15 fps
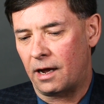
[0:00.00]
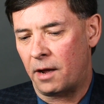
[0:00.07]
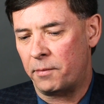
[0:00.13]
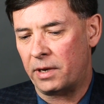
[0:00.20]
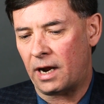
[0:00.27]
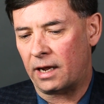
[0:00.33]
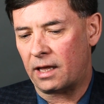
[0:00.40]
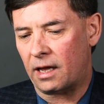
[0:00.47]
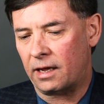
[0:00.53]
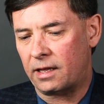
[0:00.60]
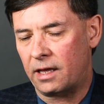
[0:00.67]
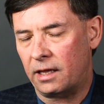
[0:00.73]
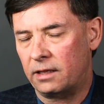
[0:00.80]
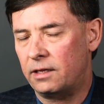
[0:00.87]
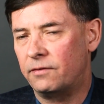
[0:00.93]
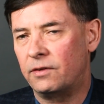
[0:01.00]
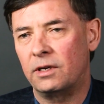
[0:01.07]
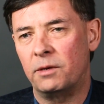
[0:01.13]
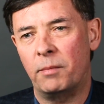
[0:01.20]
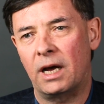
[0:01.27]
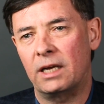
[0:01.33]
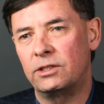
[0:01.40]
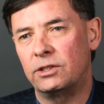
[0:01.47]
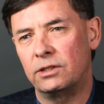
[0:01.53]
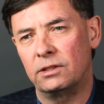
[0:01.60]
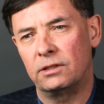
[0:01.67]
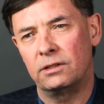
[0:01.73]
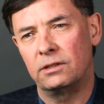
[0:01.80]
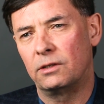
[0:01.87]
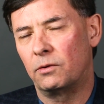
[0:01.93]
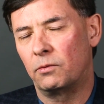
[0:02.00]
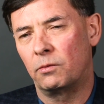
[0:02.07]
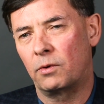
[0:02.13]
I mean, I can't even imagine